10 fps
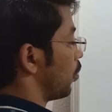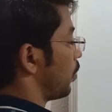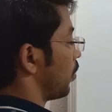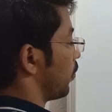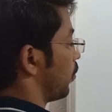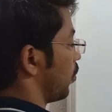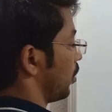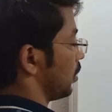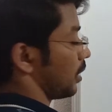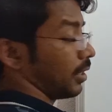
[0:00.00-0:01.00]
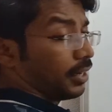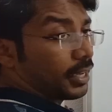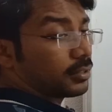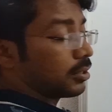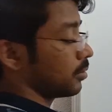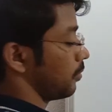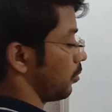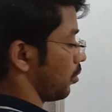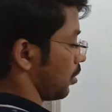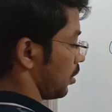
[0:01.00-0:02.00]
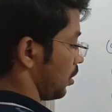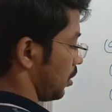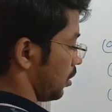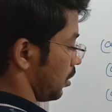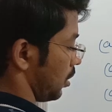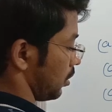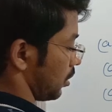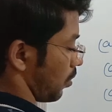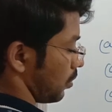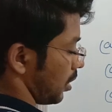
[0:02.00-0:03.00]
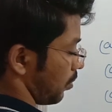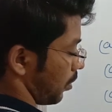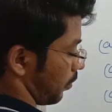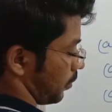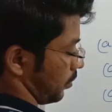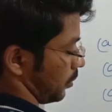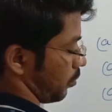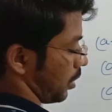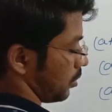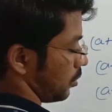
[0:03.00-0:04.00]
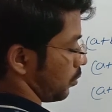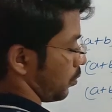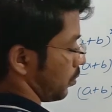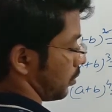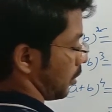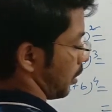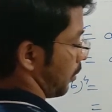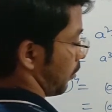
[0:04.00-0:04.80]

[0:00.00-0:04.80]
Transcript: power 4, the index is 4 and count the number of terms 1, 2, 3,